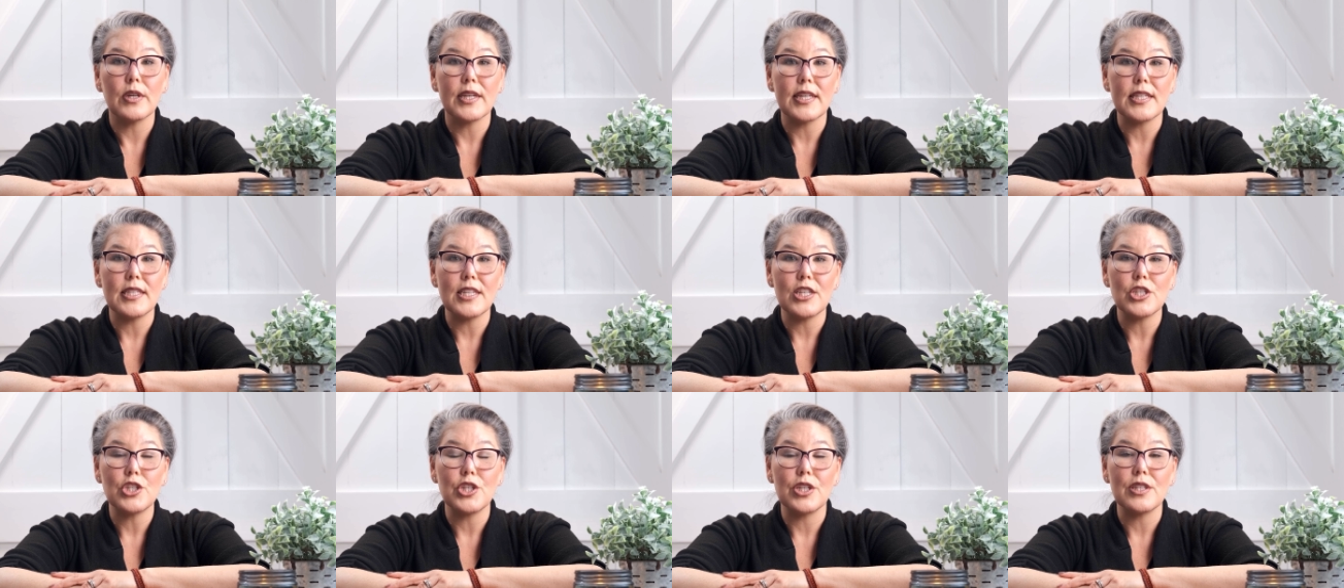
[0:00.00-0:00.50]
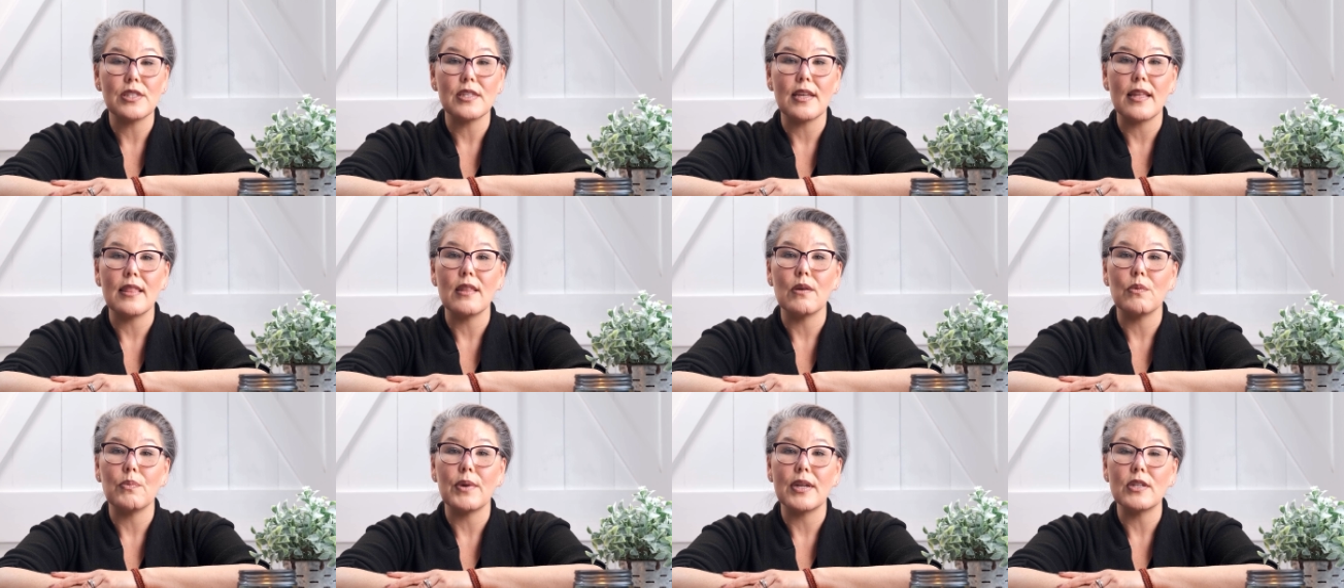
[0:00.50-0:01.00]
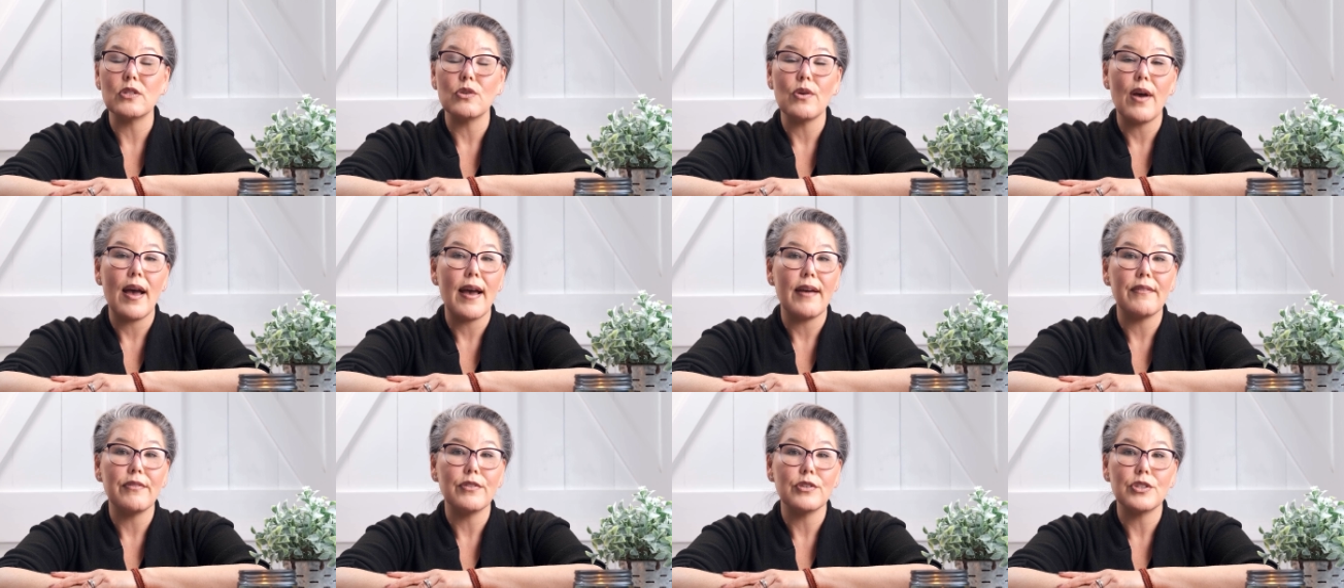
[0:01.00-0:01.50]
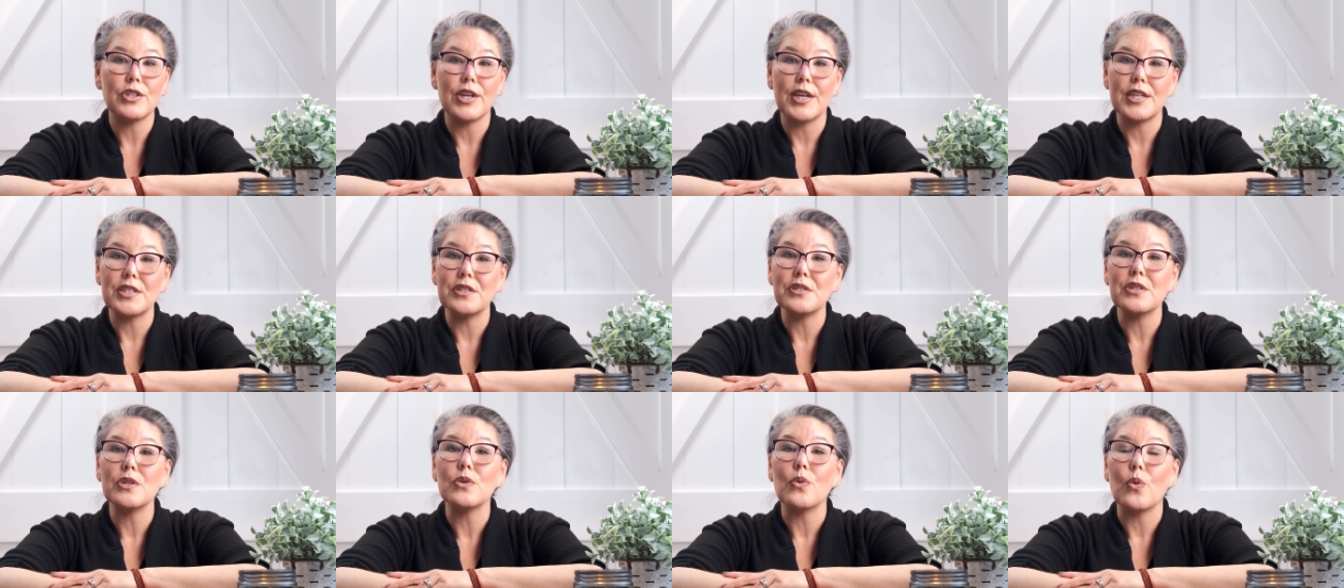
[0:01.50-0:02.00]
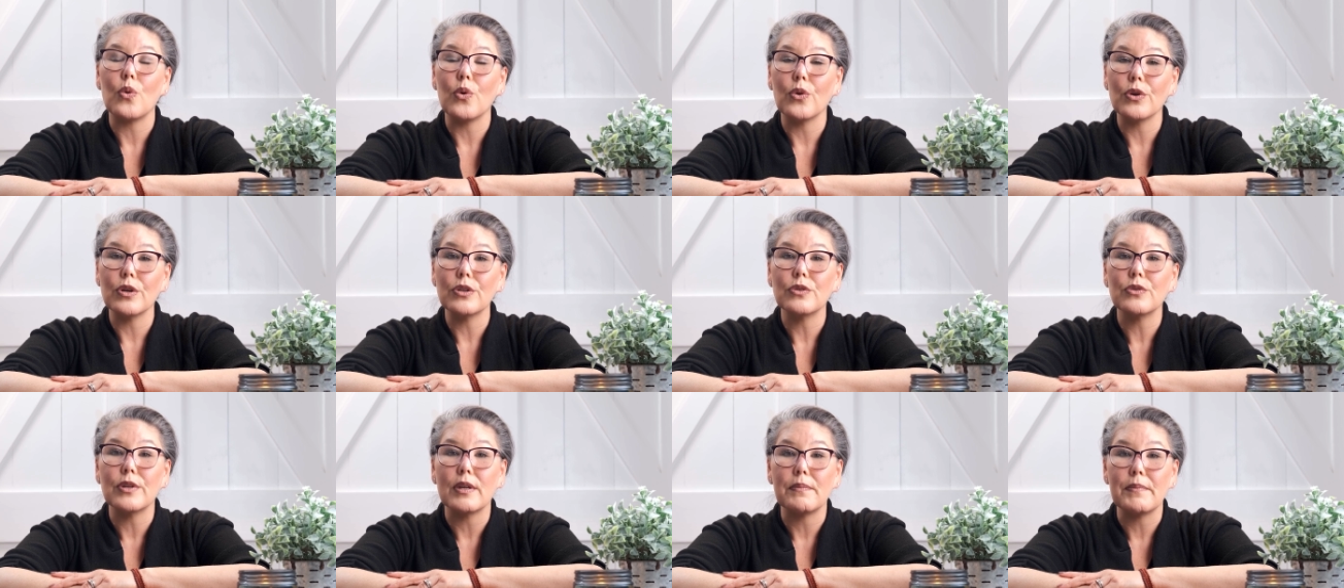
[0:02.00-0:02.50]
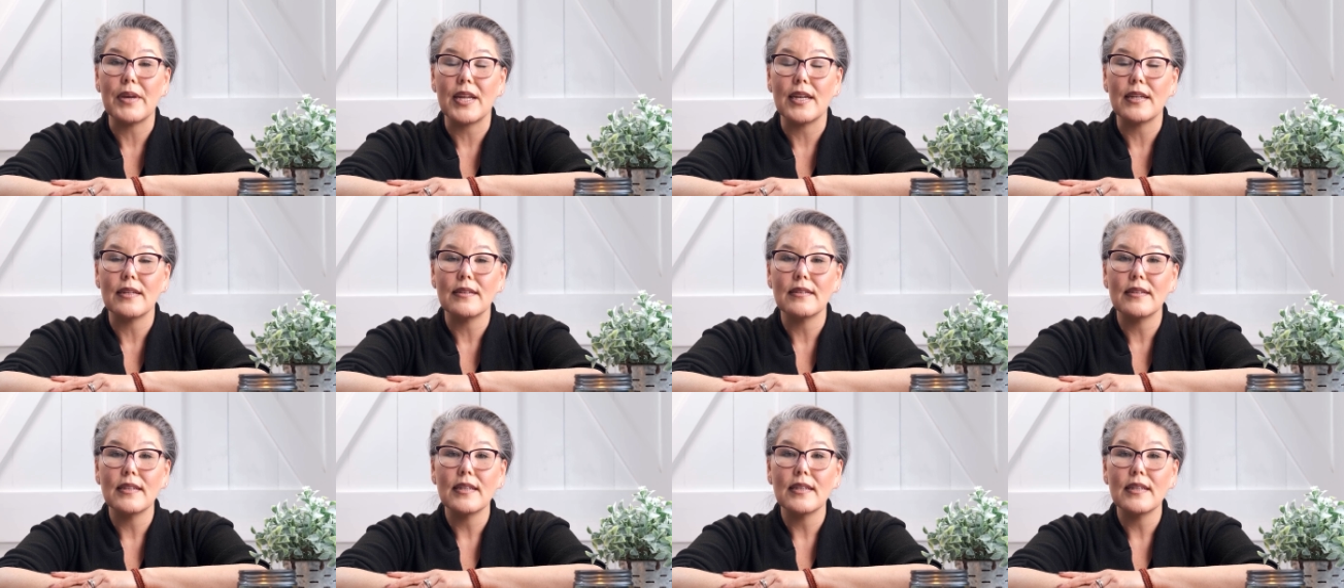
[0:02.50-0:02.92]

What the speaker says: conditions in the rental advertising or agreement.